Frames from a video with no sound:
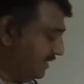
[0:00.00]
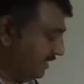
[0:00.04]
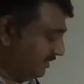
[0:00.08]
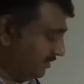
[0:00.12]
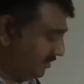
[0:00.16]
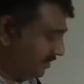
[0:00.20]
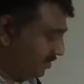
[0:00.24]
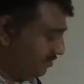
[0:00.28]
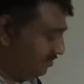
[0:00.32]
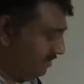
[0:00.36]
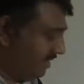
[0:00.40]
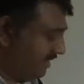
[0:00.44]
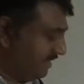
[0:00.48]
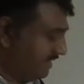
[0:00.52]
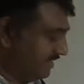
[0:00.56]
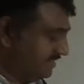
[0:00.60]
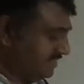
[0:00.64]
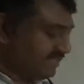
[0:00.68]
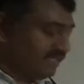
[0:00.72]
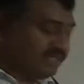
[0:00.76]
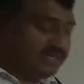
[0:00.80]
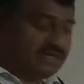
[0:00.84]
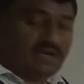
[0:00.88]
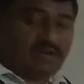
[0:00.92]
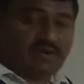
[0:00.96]
human
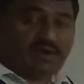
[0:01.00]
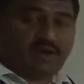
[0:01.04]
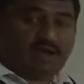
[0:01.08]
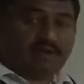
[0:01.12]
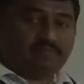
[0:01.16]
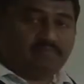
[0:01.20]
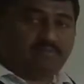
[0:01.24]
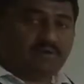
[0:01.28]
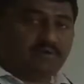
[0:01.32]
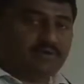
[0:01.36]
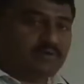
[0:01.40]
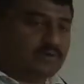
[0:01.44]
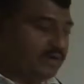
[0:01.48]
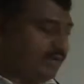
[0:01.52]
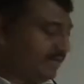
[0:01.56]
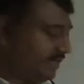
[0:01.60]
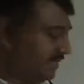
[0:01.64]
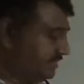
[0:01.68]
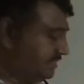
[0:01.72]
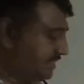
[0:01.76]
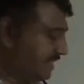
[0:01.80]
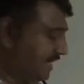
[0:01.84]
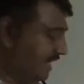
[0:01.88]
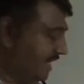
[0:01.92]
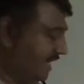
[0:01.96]
testicular hormone called as
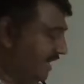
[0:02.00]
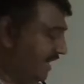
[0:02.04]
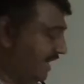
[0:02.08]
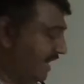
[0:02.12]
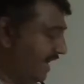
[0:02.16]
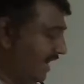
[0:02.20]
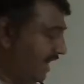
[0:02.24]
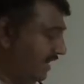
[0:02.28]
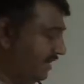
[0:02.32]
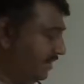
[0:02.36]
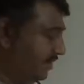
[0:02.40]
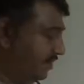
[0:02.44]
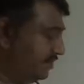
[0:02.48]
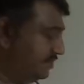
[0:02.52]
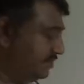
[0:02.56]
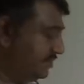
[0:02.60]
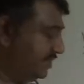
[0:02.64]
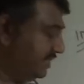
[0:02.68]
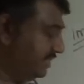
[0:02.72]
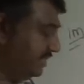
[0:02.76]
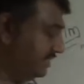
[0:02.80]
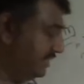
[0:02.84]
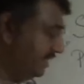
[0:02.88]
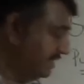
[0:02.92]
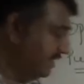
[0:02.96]
a
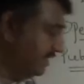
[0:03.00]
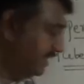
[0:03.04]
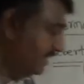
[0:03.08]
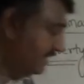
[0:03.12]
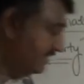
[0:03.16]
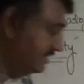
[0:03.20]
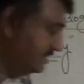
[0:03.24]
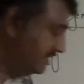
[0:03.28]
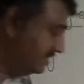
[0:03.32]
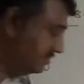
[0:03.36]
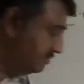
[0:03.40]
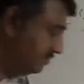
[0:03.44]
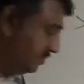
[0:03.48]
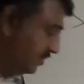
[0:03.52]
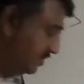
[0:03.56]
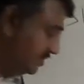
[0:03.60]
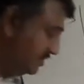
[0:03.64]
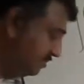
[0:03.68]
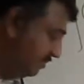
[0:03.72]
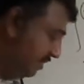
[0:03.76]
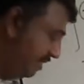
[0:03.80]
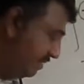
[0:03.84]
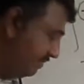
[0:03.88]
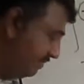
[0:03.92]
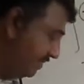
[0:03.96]
androgen that is
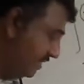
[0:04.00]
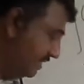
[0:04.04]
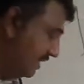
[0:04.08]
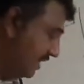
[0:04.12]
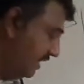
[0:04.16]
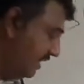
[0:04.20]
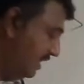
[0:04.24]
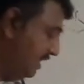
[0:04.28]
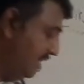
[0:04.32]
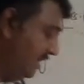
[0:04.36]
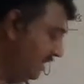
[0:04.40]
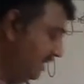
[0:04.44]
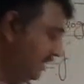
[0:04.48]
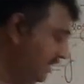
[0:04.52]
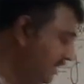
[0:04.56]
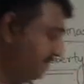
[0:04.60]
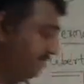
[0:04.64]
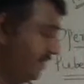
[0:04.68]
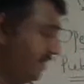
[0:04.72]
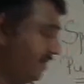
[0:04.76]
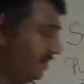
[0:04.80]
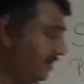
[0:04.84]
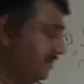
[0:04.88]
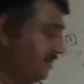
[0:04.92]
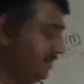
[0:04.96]
responsible for
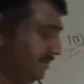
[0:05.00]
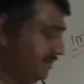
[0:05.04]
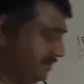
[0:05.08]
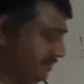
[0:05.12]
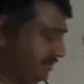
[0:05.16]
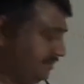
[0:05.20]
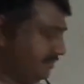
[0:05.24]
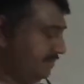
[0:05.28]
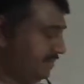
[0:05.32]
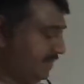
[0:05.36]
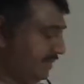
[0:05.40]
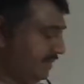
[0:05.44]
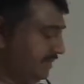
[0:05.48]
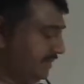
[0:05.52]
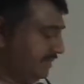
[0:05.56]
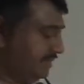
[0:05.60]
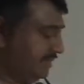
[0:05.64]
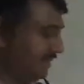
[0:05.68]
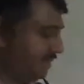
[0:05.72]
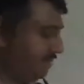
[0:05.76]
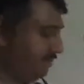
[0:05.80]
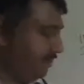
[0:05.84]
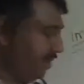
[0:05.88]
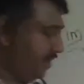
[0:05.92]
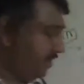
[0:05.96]
under
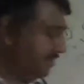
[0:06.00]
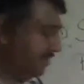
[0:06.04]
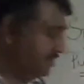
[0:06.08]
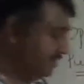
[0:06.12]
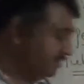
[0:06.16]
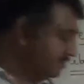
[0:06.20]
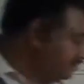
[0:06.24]
the process